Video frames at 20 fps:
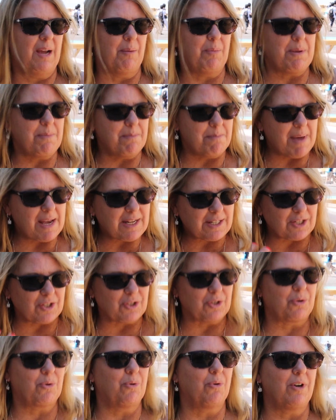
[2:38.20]
and we
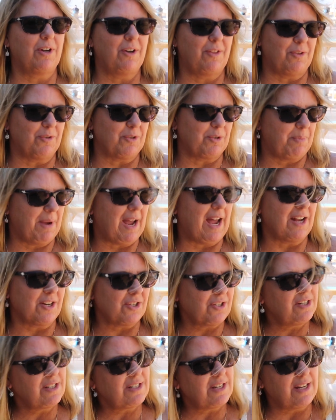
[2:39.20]
message according to those
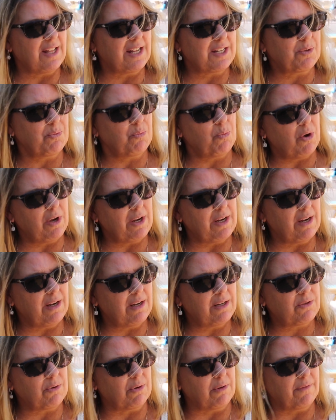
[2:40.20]
passions, and that's one
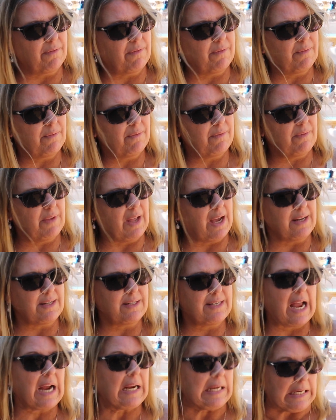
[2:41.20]
sort of not
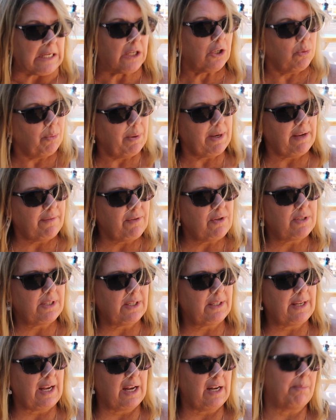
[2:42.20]
technical way of
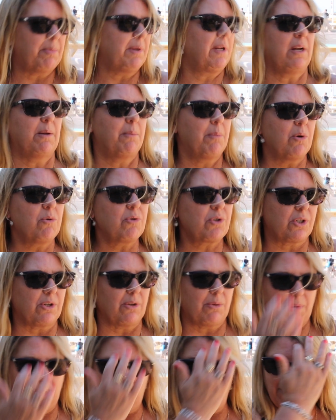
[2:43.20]
using data, but an
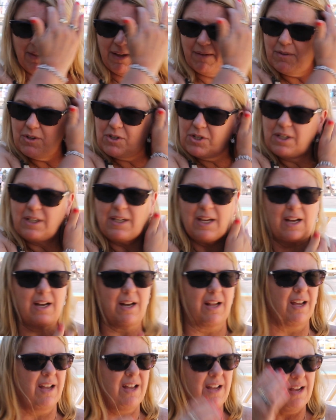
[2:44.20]
emotional way of leveraging
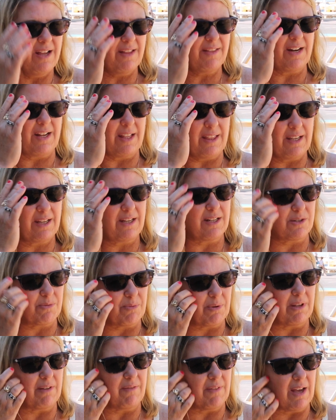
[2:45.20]
data that I think is
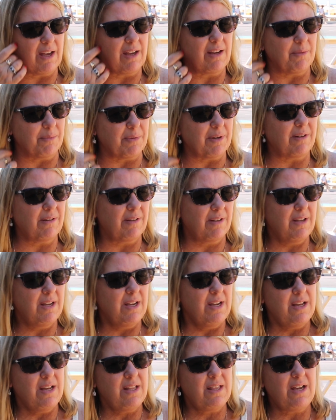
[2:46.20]
really valuable.
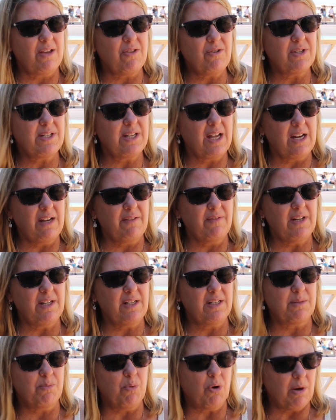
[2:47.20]
The other side of it
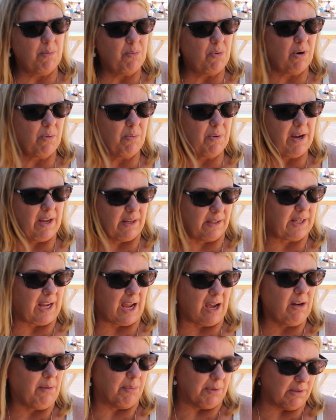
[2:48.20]
is more and more we're held
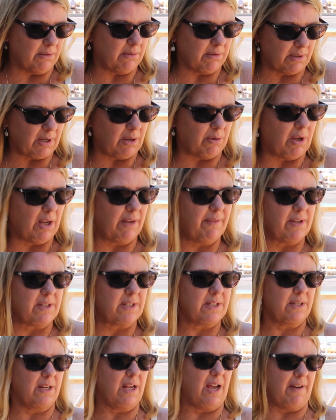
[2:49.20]
accountable. You know, all of
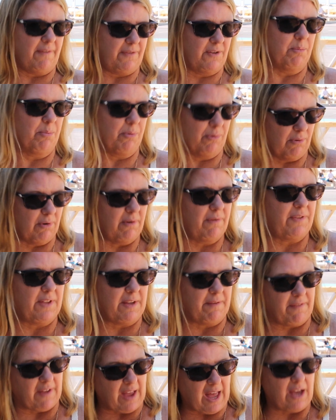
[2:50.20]
us have to prove
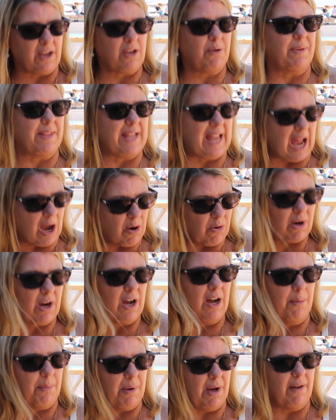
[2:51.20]
the value and the
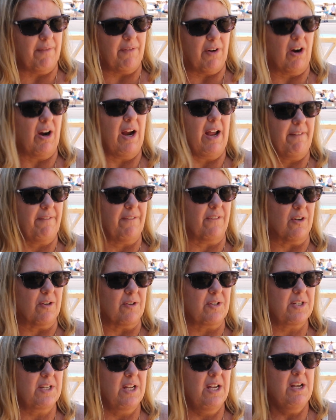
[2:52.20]
outcome of our
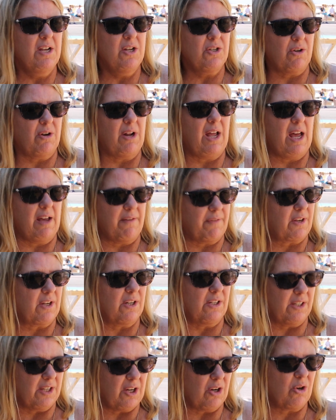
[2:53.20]
efforts. So to have
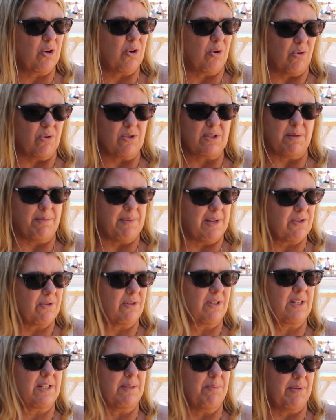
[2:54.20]
clear goals and
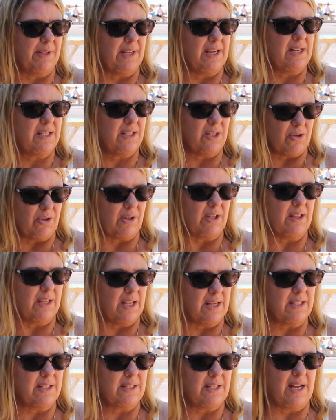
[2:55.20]
metrics in place that you can
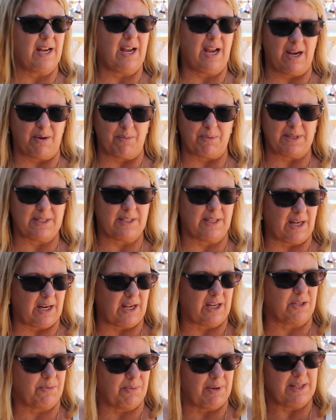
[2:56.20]
then say, hey, we said
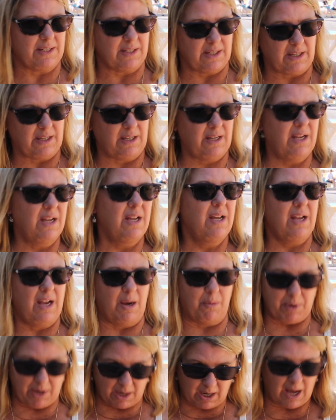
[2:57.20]
XYZ
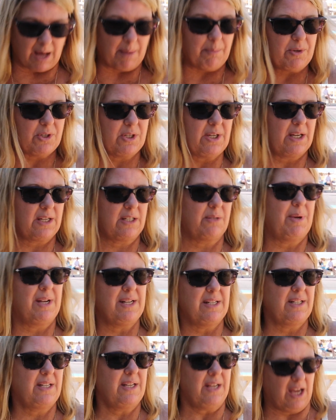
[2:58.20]
and we accomplished
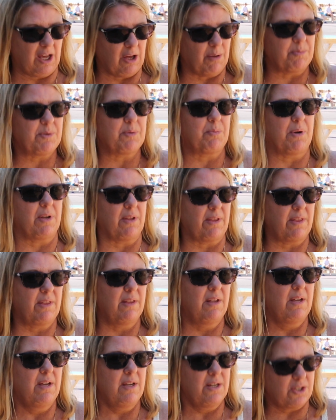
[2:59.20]
XYZ, helps with
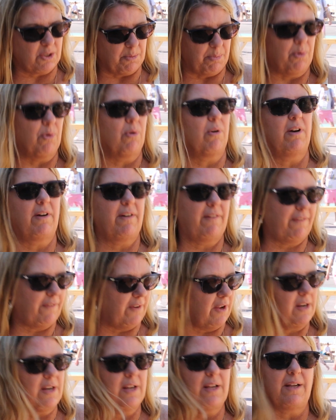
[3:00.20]
support,
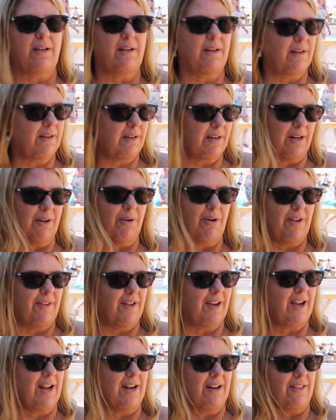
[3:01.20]
funding, you know, all
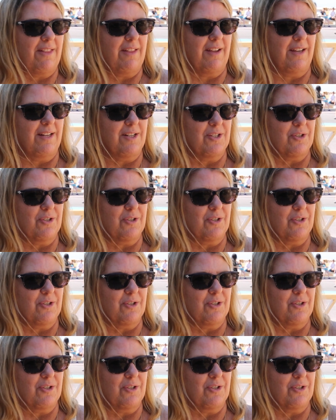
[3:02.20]
that kind of thing